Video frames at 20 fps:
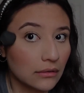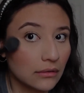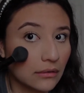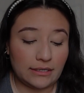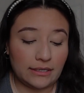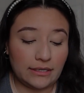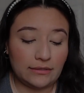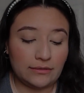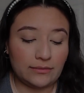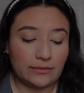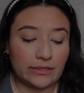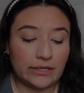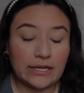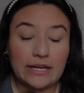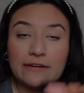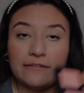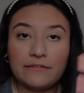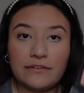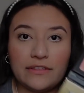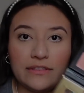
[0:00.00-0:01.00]
I swear,
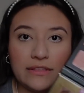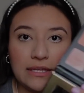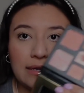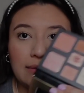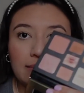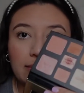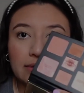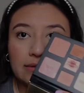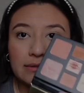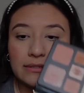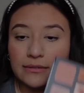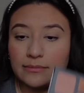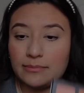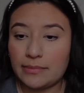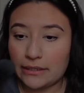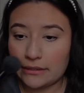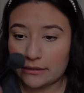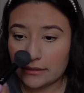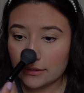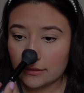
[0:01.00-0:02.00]
everything about this
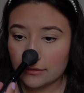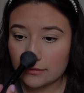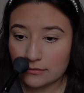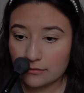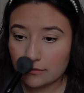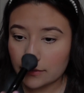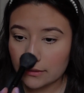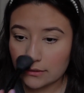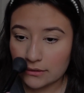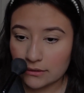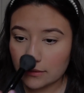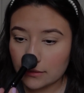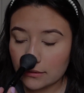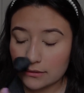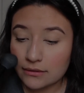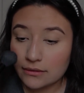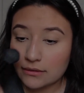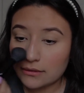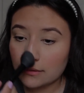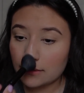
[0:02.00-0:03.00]
palette is really good.